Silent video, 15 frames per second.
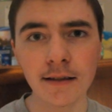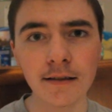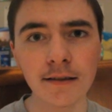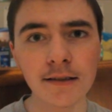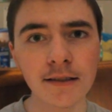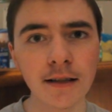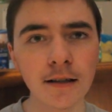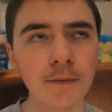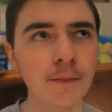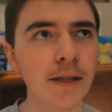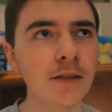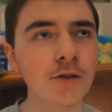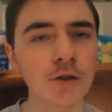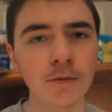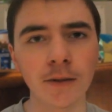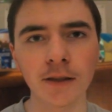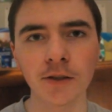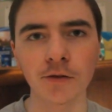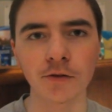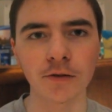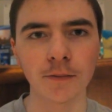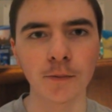There's not been too
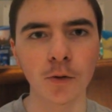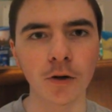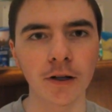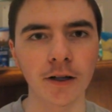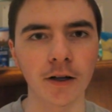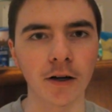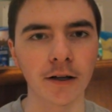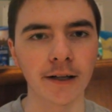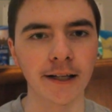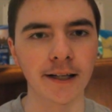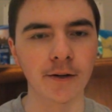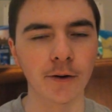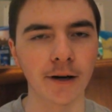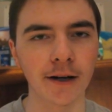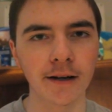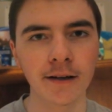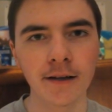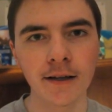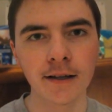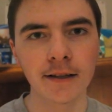much to report on anyway.